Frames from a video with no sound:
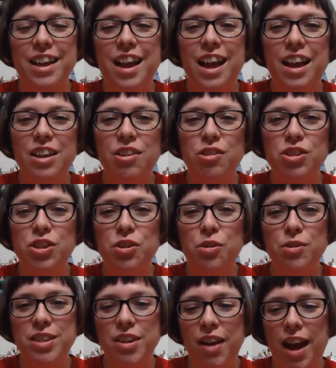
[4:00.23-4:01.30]
you should
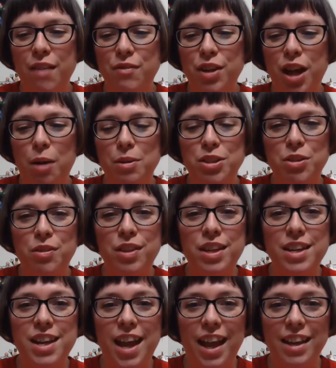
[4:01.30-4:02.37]
also have a go at doing the
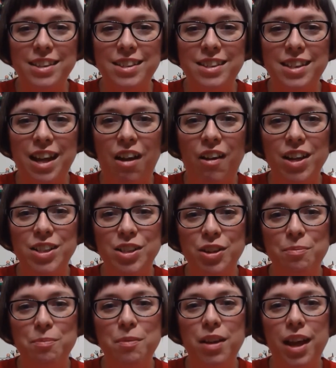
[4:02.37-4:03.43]
next
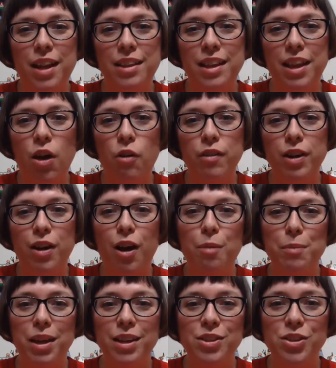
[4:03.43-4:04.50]
item in the
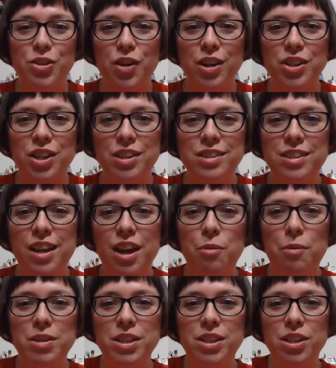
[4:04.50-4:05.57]
origami instructions, which
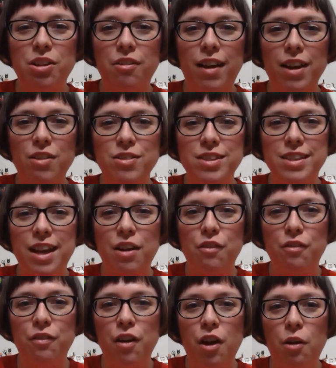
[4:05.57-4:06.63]
is to create yourself
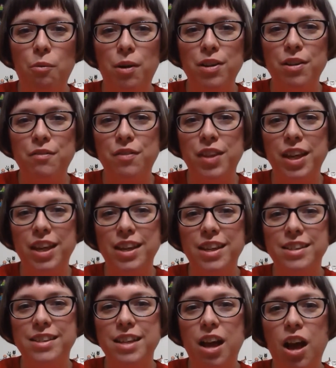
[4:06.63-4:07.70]
one of
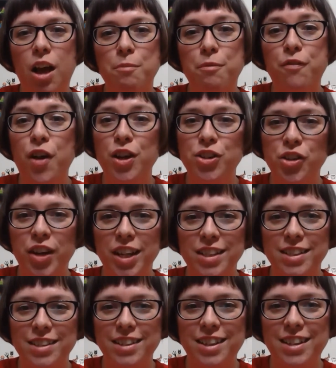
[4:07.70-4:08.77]
these um, fir trees.
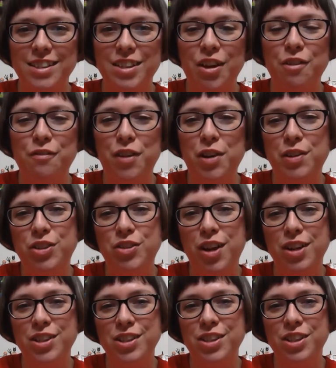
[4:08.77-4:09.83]
So follow
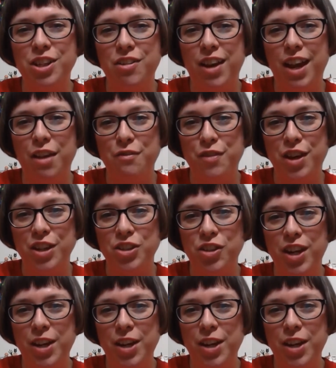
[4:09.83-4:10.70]
instructions to create a fir tree.